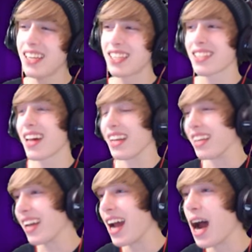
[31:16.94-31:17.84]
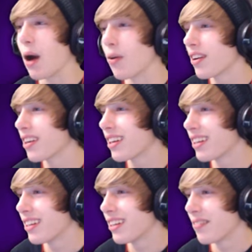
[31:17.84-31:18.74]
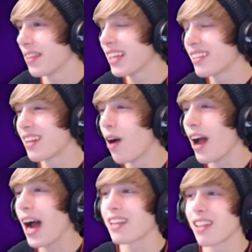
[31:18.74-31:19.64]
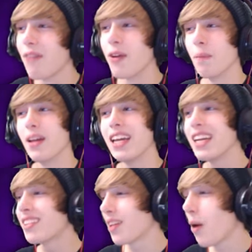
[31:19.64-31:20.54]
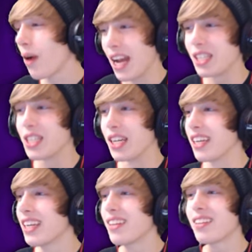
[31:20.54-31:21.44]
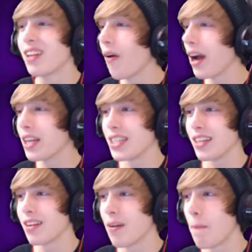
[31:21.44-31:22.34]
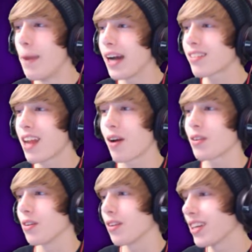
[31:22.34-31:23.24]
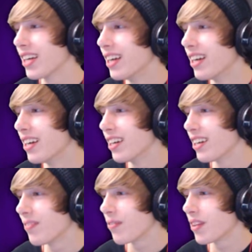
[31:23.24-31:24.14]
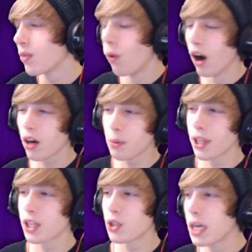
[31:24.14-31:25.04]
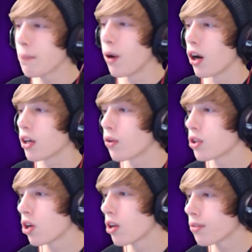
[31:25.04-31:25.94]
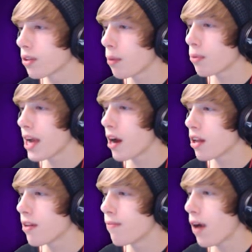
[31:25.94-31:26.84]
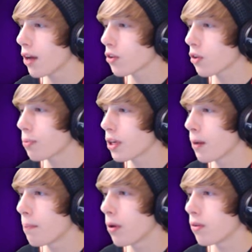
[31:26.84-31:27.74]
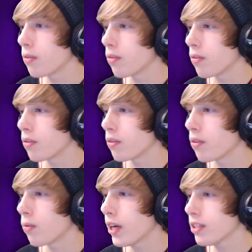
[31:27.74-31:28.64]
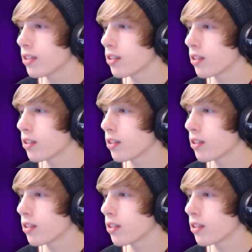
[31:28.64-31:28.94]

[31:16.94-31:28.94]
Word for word: he just like get out. He's so, I love him. He's so edgy. He's so edgy. Best character. Welcome to the Dream Park, where dreams become reality and fossils become What?